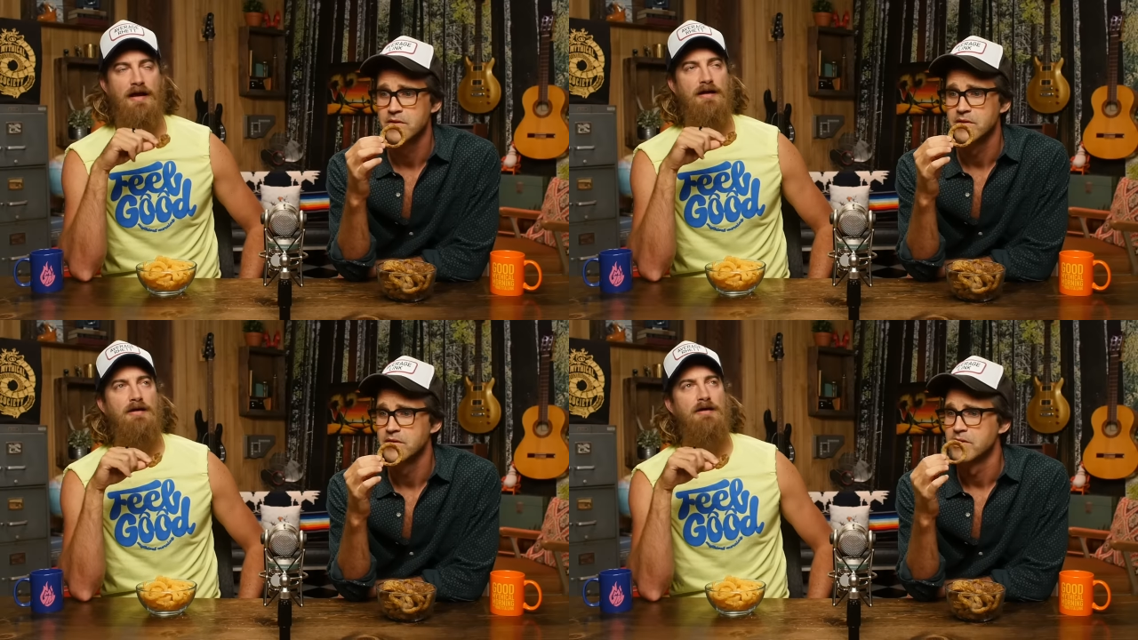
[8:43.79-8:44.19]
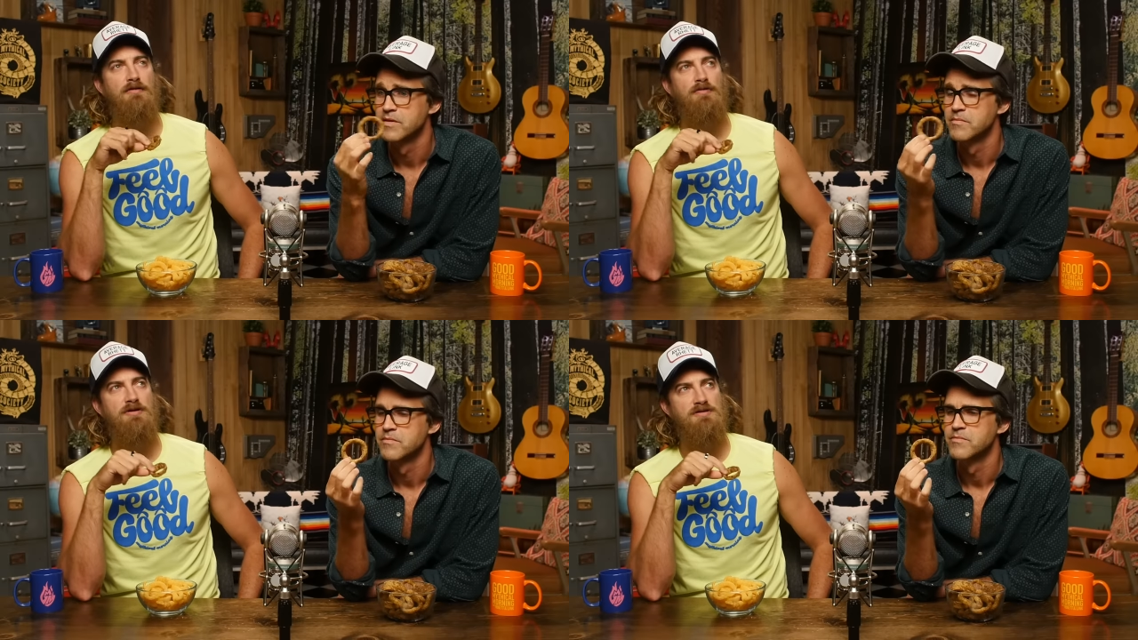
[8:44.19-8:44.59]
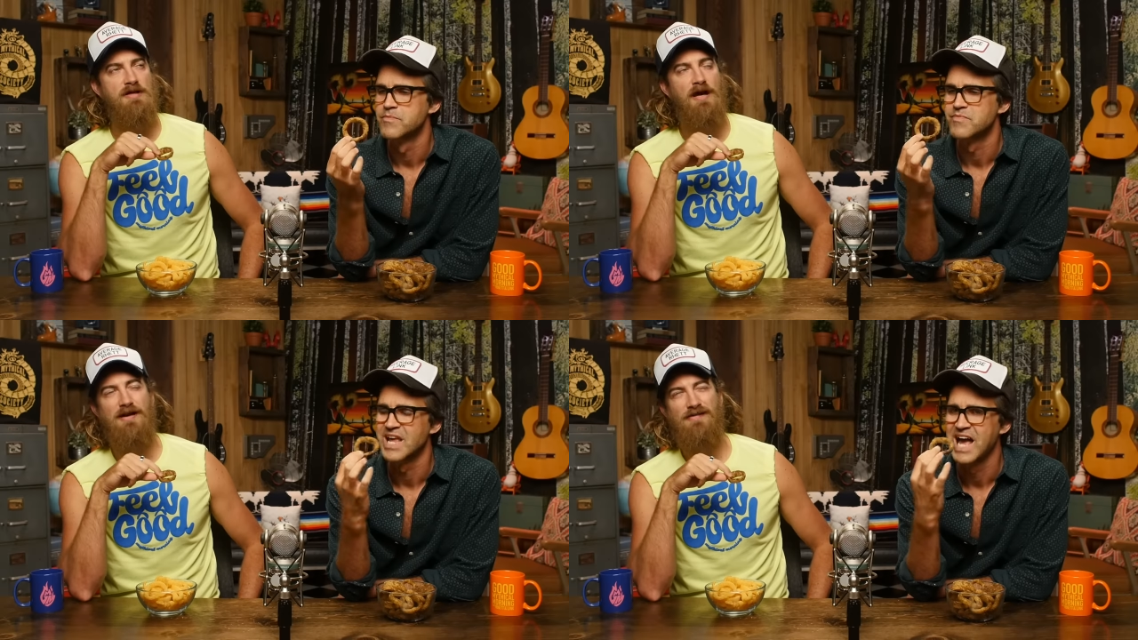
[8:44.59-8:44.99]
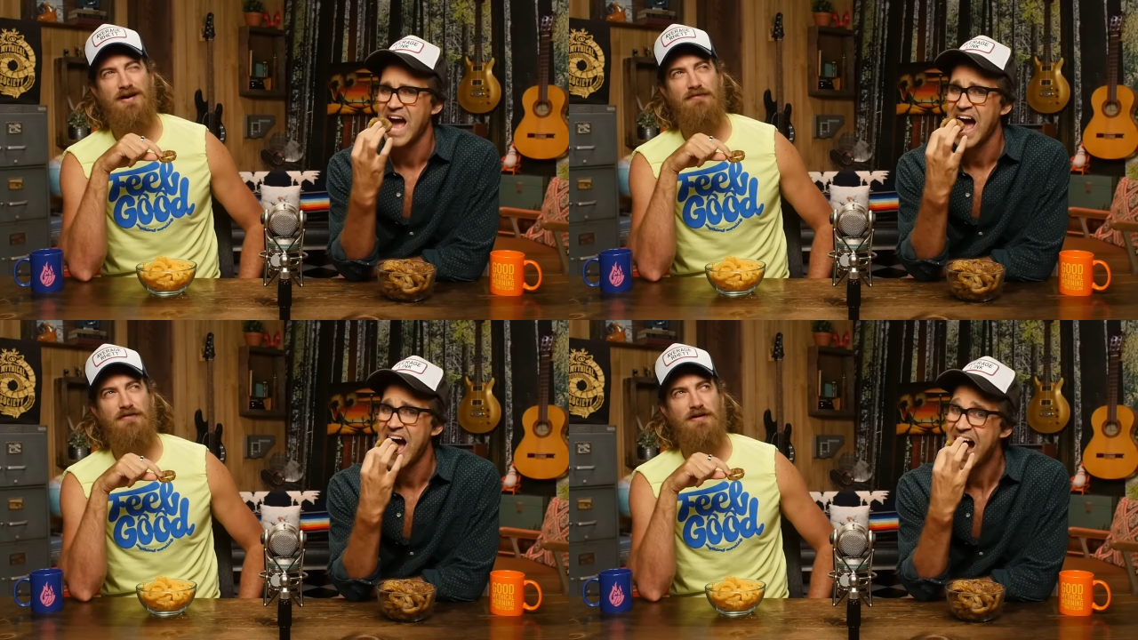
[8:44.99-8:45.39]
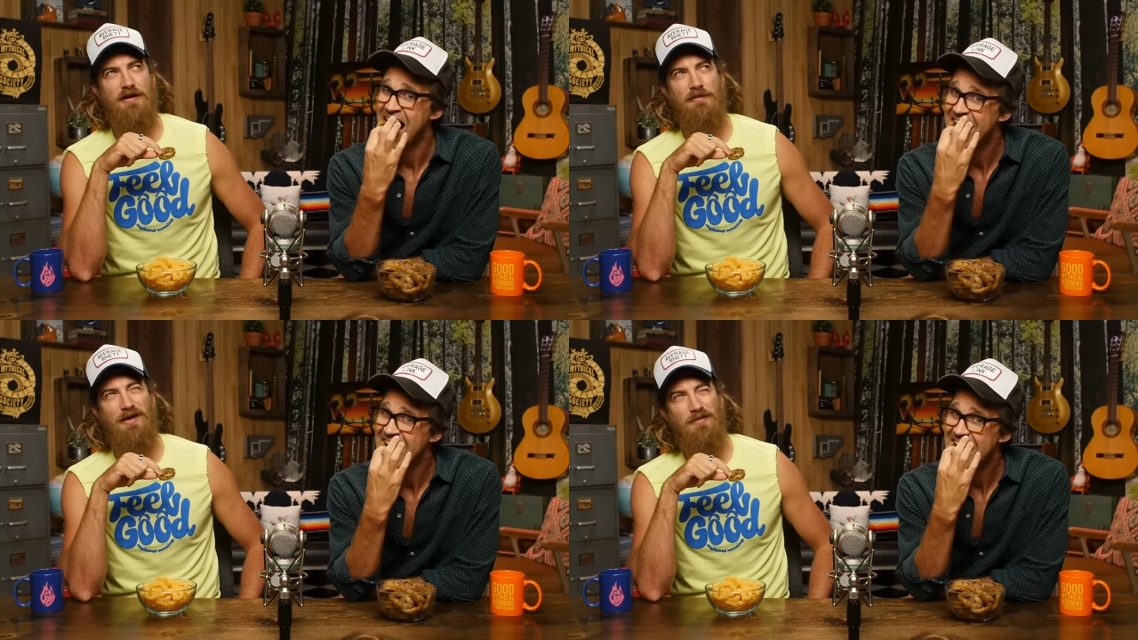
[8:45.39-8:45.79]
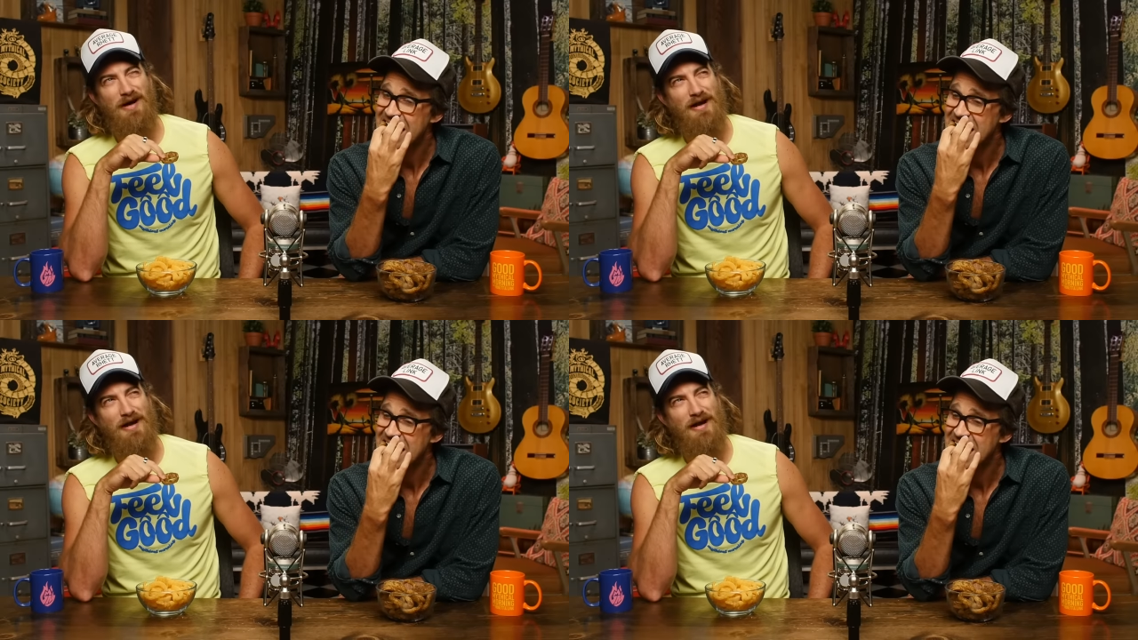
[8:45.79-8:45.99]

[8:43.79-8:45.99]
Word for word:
Speaker 1: Like when you say I never had a Funyun, I'm like, well,